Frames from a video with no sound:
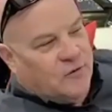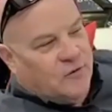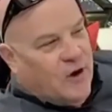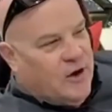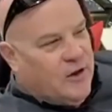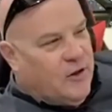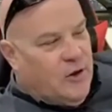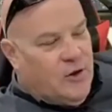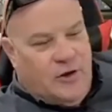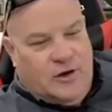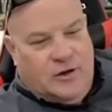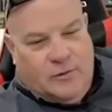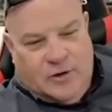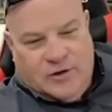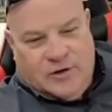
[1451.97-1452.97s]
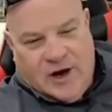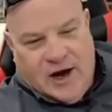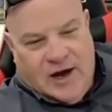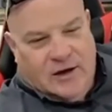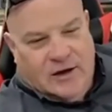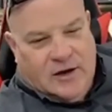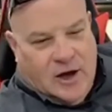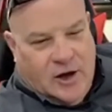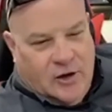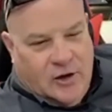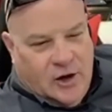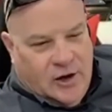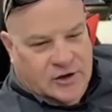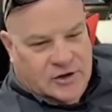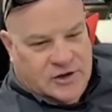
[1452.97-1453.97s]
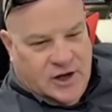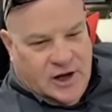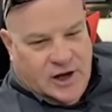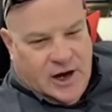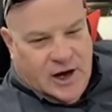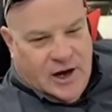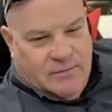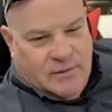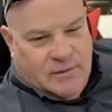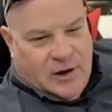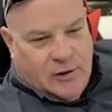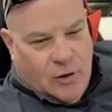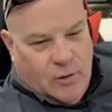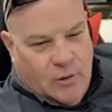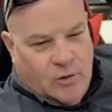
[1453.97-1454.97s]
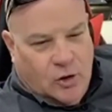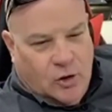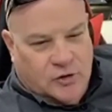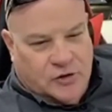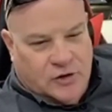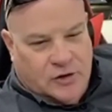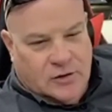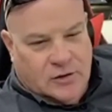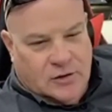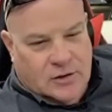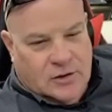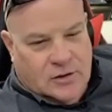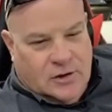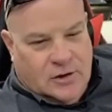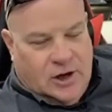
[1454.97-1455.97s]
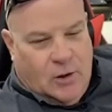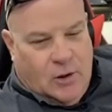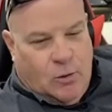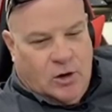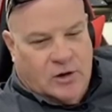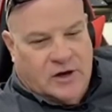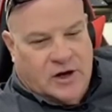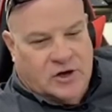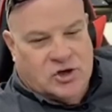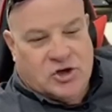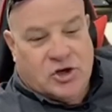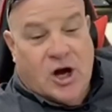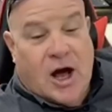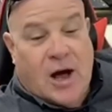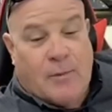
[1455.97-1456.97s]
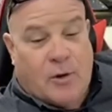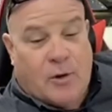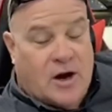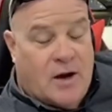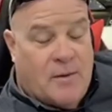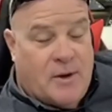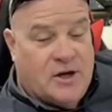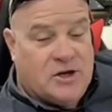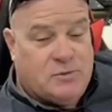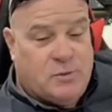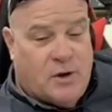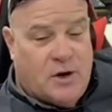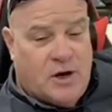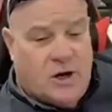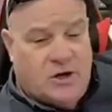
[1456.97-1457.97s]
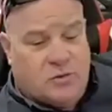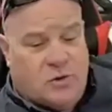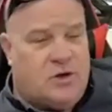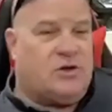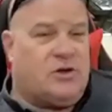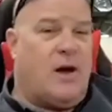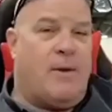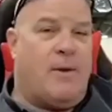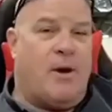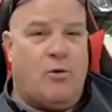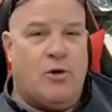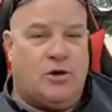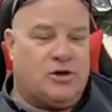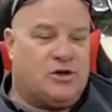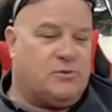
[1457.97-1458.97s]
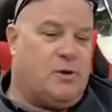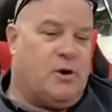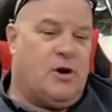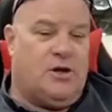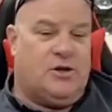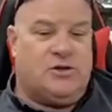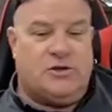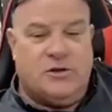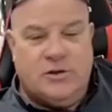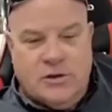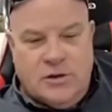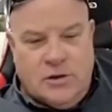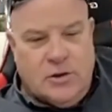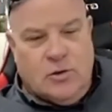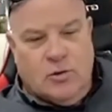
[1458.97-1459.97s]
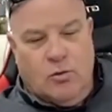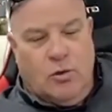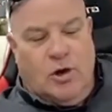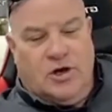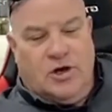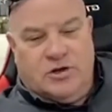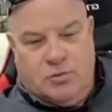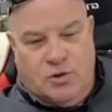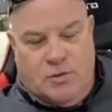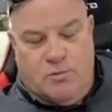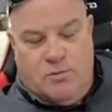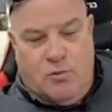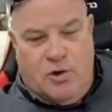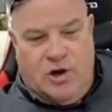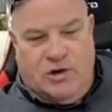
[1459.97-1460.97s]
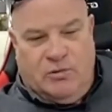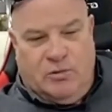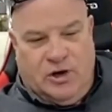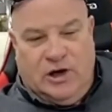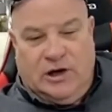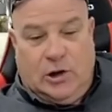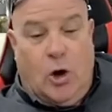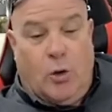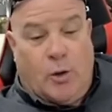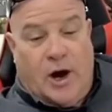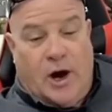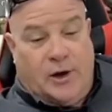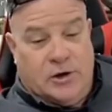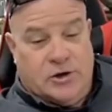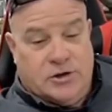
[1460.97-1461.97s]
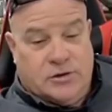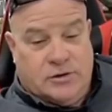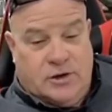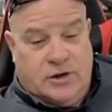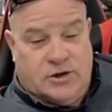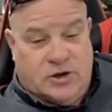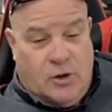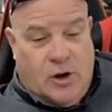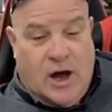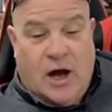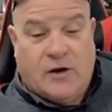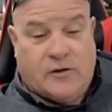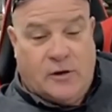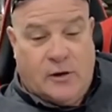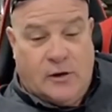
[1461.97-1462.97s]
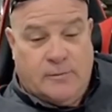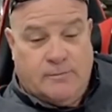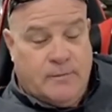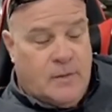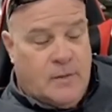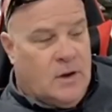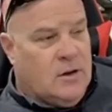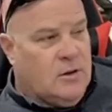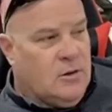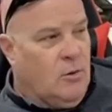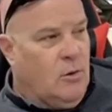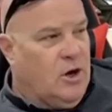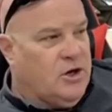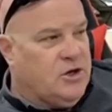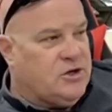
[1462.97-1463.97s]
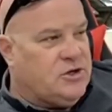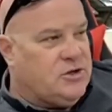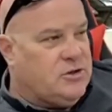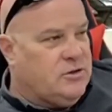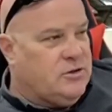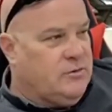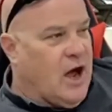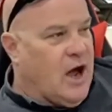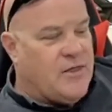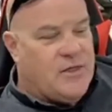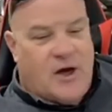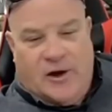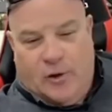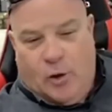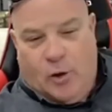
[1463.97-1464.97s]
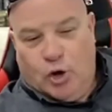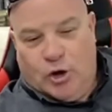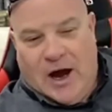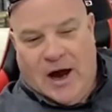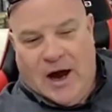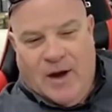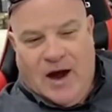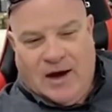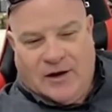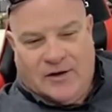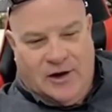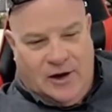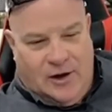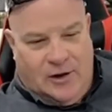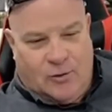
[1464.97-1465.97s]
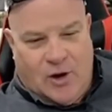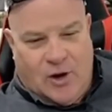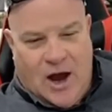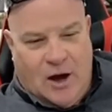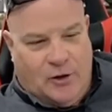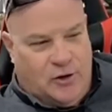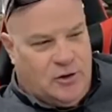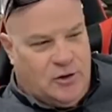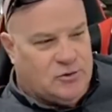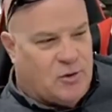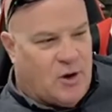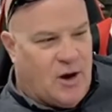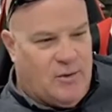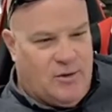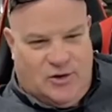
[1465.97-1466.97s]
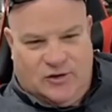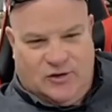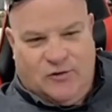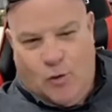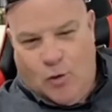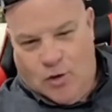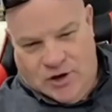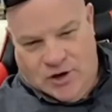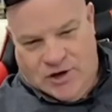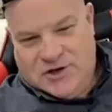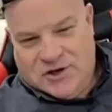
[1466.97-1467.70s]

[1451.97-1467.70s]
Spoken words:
Funny, though, what the guy didn't count on is that I grew up in Colton, and I worked at a shop where I got my experience, where I got my wheel experience. Was we did lowriders. And so Hector was, I thought, an old guy back then. In reality, he was probably in his 40s.